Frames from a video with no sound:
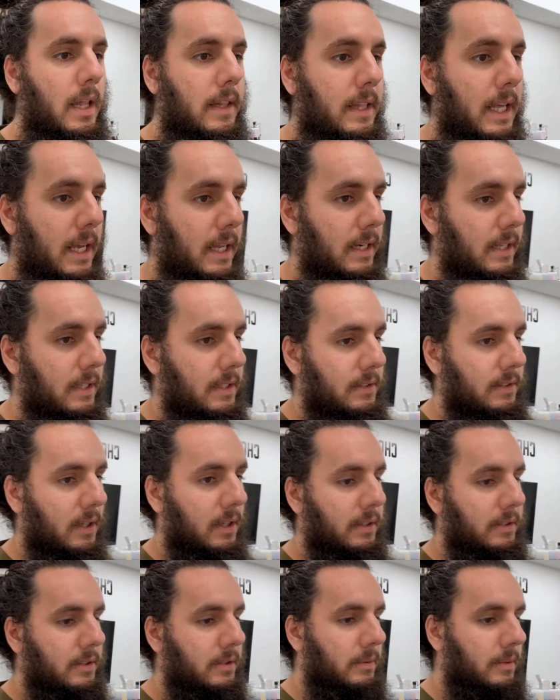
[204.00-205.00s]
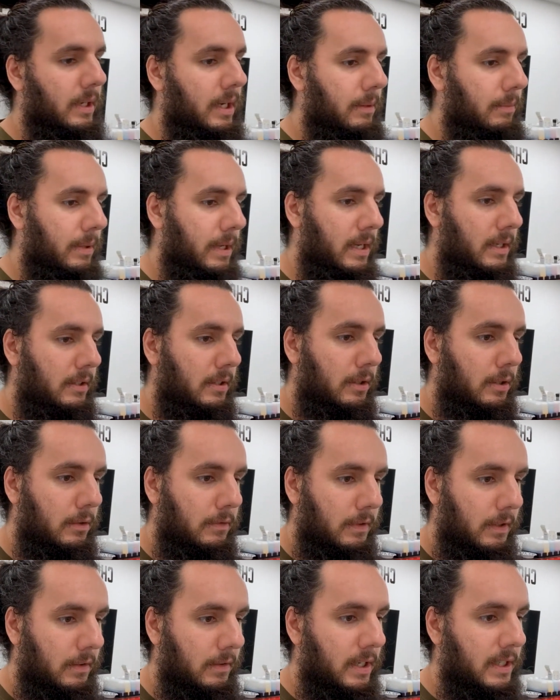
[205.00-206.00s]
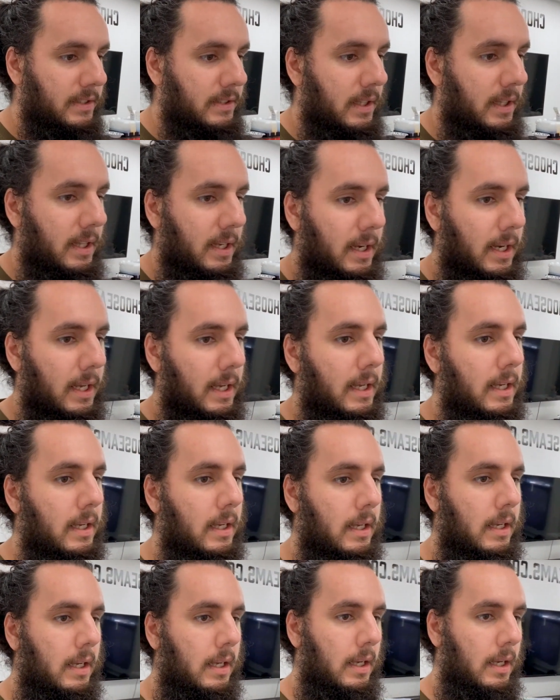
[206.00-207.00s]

That is also what I plan to do for the rest of the day.